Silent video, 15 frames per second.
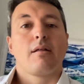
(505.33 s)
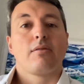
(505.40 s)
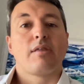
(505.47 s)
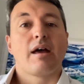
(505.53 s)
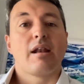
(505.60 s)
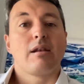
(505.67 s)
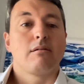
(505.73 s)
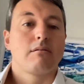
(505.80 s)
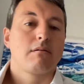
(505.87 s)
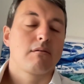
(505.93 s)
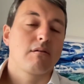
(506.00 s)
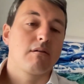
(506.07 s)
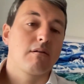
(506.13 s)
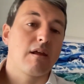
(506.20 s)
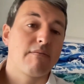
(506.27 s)
then
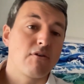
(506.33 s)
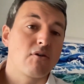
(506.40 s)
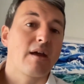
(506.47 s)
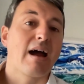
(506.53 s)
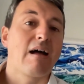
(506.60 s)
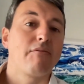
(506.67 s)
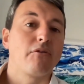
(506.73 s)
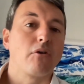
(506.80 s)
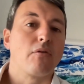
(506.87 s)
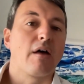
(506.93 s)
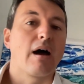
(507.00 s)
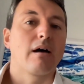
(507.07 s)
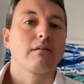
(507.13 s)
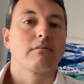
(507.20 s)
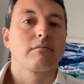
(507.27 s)
if you can do
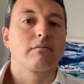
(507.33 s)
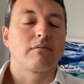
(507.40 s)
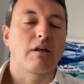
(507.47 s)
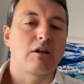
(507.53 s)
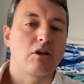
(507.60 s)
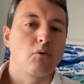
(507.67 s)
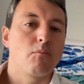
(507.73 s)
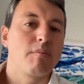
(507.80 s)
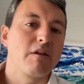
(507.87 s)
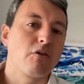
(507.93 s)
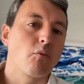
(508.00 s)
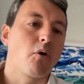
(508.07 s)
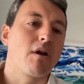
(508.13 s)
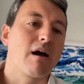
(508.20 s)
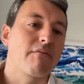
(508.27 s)
that, then it means
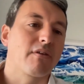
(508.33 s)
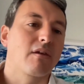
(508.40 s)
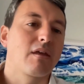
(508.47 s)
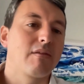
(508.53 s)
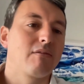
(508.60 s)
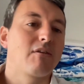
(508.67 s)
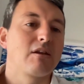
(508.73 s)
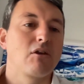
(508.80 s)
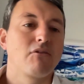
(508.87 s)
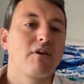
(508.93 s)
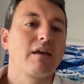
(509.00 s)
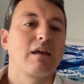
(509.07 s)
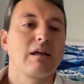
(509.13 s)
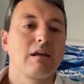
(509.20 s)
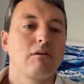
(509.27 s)
you won't have to continue
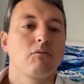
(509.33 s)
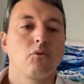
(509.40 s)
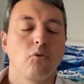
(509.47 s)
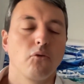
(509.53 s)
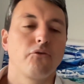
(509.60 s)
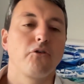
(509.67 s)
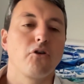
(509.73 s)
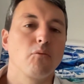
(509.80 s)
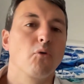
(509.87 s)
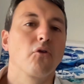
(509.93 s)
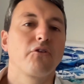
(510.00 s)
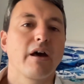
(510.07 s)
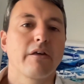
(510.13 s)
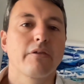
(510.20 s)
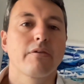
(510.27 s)
taking or two more
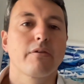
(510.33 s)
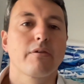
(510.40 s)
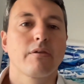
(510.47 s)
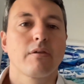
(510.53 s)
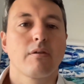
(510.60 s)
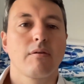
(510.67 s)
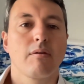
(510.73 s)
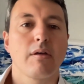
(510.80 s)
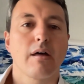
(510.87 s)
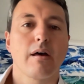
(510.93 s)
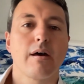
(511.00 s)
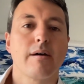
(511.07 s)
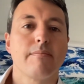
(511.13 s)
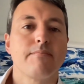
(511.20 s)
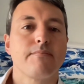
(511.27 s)
tests
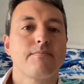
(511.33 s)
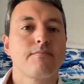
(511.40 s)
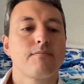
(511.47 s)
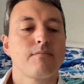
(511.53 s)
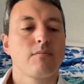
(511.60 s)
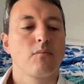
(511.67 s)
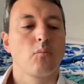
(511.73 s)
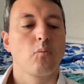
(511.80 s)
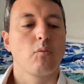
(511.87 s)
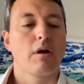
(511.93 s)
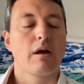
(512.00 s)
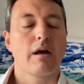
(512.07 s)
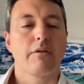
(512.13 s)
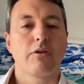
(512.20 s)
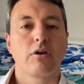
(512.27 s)

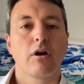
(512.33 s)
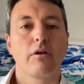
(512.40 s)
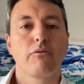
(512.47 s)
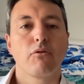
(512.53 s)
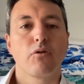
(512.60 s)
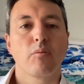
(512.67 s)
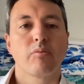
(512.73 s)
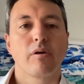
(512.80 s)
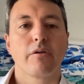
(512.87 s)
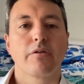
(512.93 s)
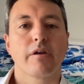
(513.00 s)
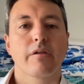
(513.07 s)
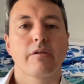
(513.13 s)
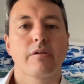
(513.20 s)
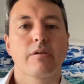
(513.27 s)
as you go through the
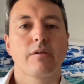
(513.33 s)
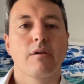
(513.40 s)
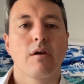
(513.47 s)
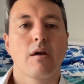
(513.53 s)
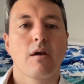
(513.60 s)
process.